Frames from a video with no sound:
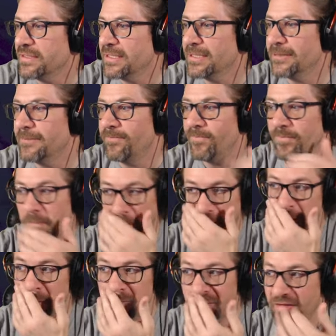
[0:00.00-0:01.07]
Um,
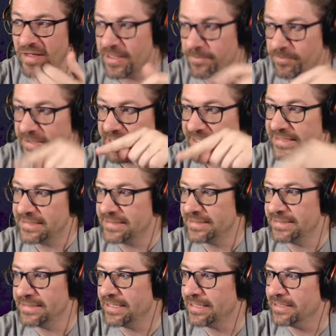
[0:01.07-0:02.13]
you've got a
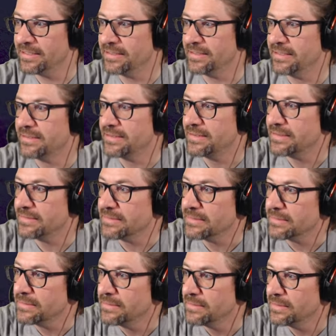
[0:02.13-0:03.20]
piece here that's still...